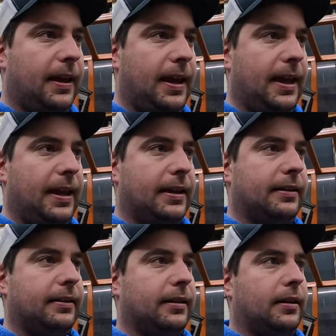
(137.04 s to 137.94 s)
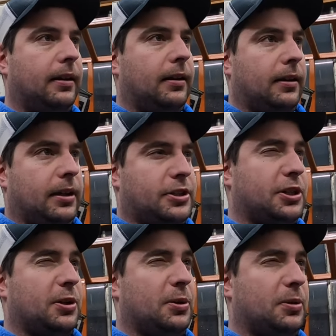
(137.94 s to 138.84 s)
and it
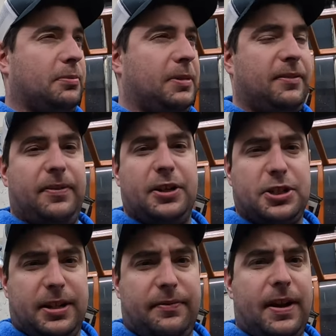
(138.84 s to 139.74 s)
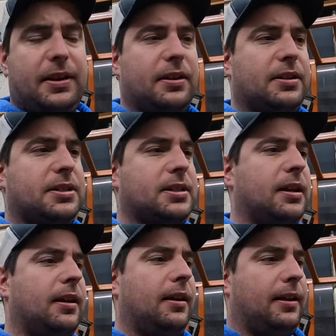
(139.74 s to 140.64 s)
showed me finishing the fenders
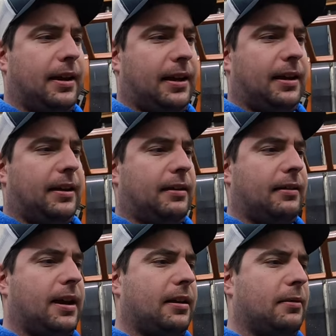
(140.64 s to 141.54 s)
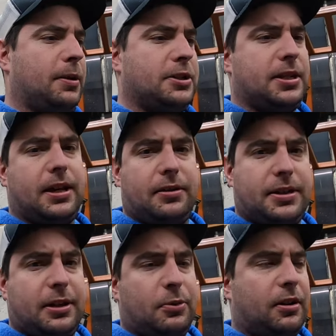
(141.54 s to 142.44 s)
and getting a bunch of the other
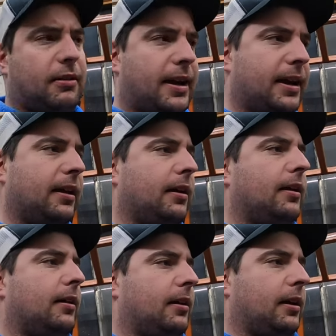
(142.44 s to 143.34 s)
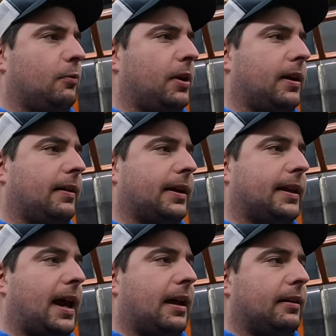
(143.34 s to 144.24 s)
tin work ready and whatnot like
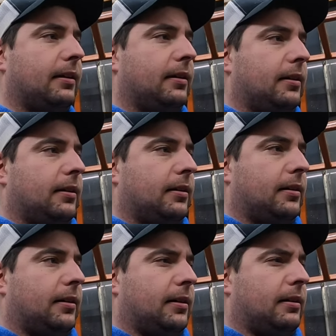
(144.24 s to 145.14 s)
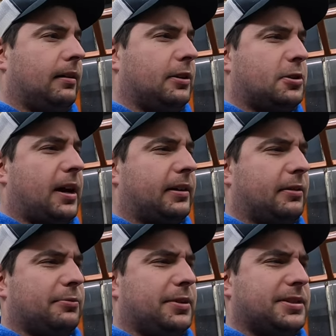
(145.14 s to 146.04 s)
that. The
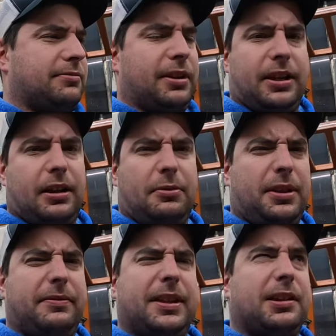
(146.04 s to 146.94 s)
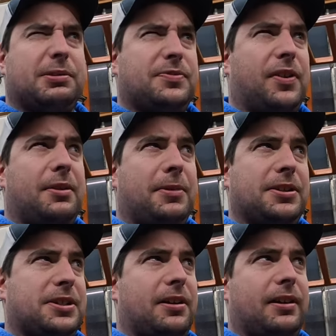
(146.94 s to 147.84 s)
tractor wasn't really, I don't even think there was frame
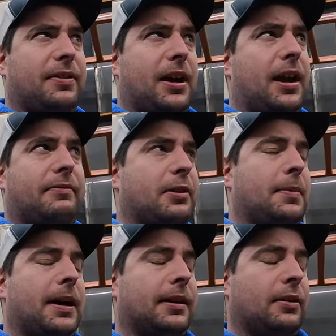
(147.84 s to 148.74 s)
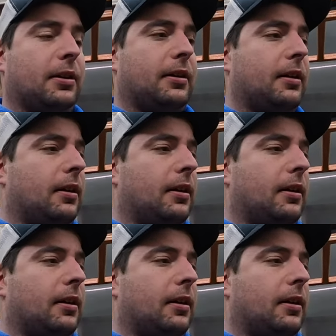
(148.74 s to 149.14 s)
rails on it. I'd have to go back and look.